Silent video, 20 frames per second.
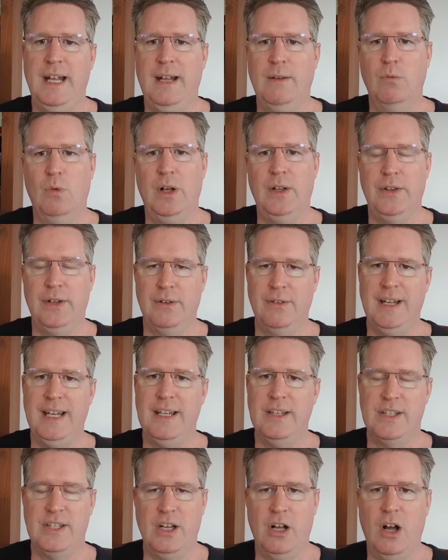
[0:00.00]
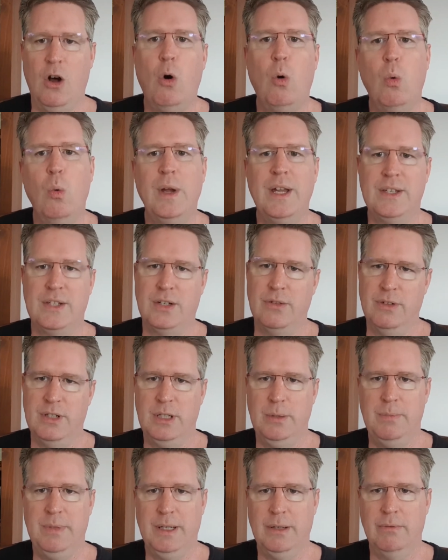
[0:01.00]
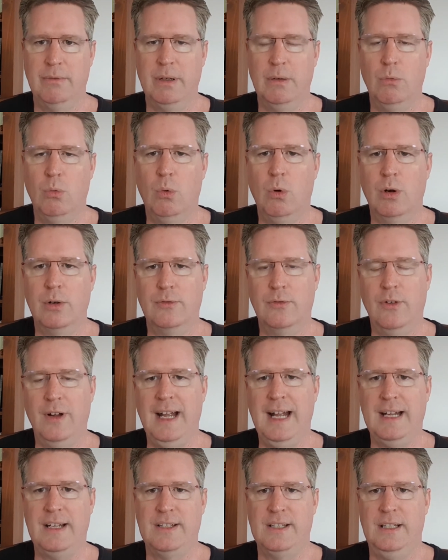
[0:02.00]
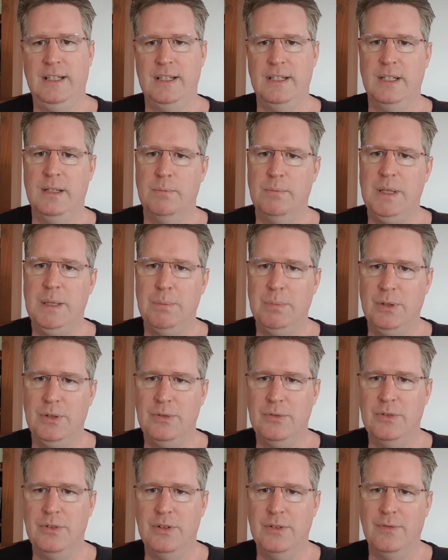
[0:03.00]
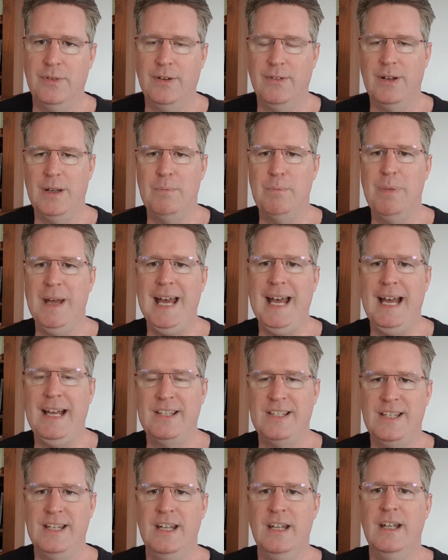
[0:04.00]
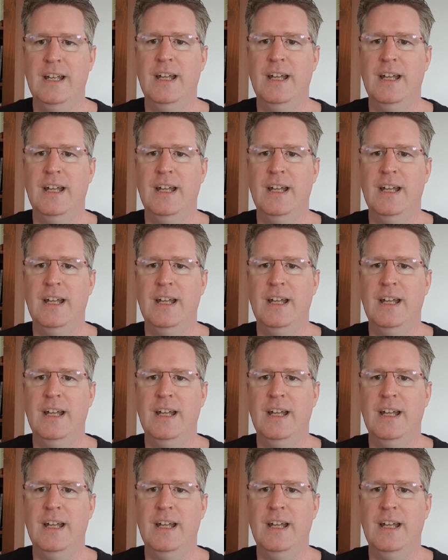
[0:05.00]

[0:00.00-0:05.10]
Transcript: and while there is always going to be a reward for excellence and people who do the very best,